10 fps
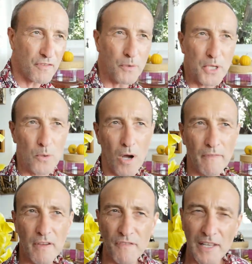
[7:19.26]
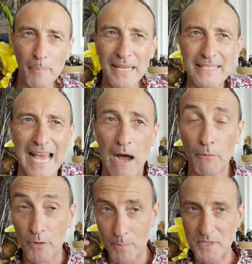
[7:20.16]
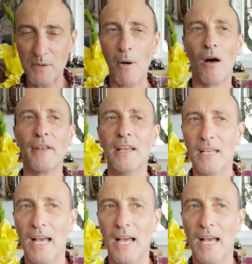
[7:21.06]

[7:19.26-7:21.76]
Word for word: through you, or if you feel a bit down, rub some on.